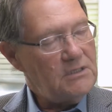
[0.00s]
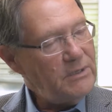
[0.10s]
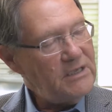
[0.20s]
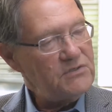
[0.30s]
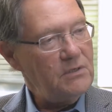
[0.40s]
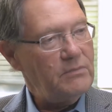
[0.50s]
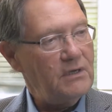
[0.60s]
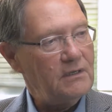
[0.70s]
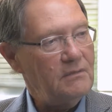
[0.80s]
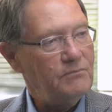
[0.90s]
let me ask you
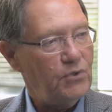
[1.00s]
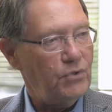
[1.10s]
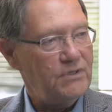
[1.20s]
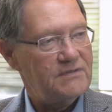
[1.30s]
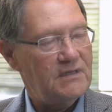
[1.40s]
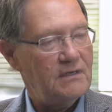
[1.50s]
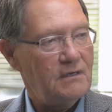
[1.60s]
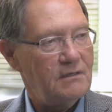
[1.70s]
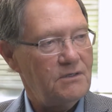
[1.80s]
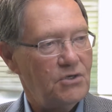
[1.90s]
about employees that
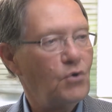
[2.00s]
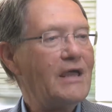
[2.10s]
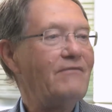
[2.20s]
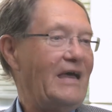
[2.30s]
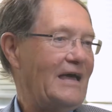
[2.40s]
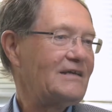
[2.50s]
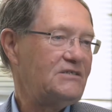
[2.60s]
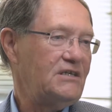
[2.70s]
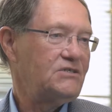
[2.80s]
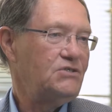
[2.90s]
don't have
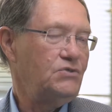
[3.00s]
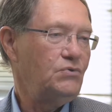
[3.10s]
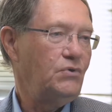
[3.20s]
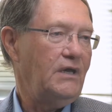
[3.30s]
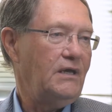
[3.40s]
access to